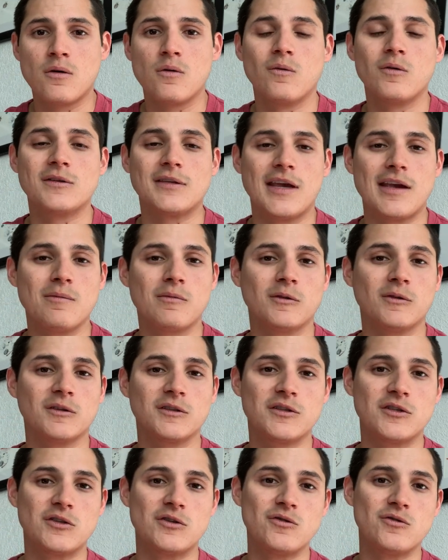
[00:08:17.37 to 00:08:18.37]
was able
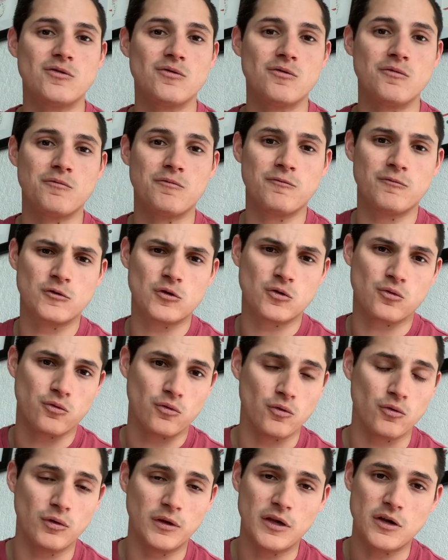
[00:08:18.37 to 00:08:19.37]
to
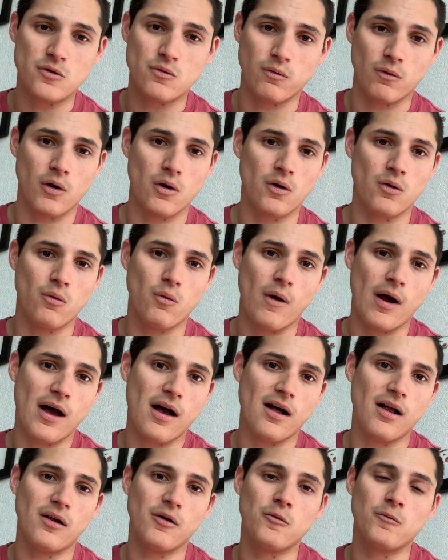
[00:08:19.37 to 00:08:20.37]
truly grow
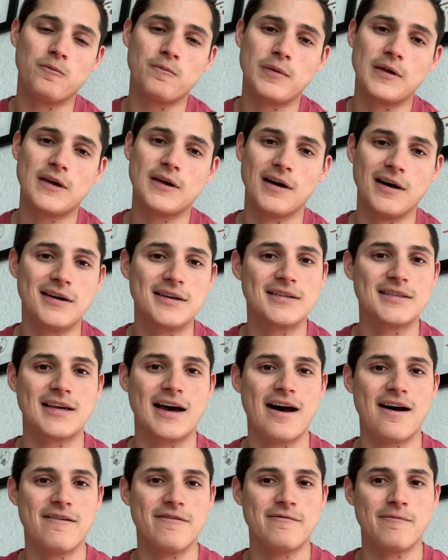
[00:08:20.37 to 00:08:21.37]
well because
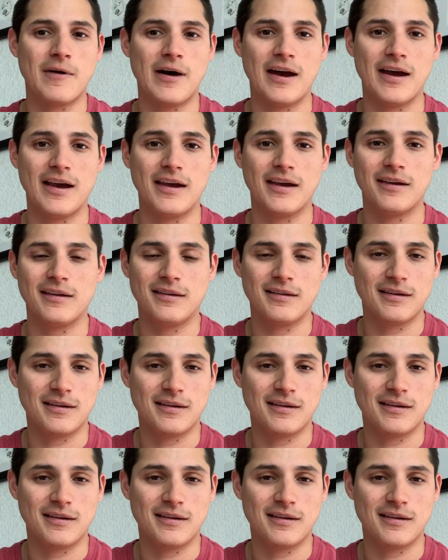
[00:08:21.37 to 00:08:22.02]
of my